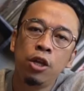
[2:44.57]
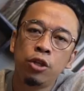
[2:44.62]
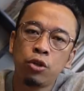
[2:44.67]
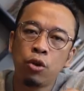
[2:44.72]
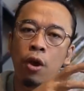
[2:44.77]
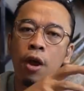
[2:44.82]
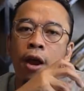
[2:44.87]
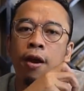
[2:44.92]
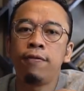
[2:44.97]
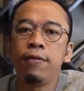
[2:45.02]

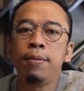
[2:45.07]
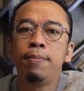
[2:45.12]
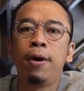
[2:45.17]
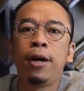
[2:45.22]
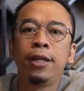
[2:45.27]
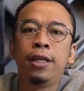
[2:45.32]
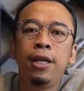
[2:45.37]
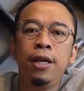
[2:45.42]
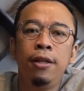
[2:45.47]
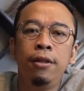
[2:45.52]
So
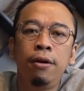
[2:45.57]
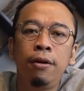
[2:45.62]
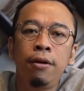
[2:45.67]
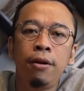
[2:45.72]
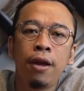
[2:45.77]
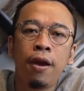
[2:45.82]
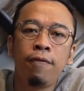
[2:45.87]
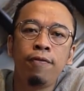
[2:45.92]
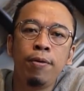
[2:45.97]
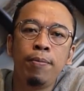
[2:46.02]
everybody
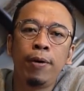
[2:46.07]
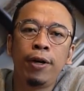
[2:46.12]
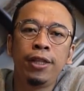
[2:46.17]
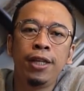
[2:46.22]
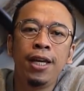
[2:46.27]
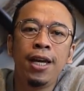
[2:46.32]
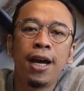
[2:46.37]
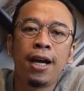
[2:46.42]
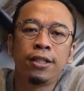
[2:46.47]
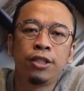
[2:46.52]

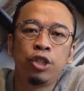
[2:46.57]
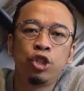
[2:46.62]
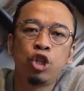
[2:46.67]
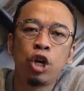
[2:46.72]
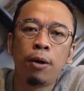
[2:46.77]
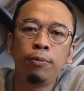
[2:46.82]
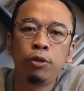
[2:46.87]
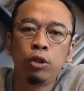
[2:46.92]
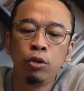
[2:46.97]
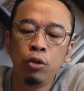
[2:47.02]
has a
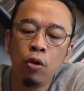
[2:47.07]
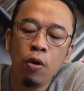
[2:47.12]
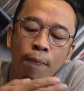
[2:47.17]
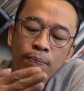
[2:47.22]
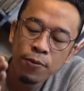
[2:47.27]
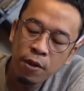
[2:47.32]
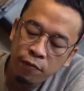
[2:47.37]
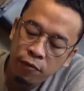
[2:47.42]
job to do.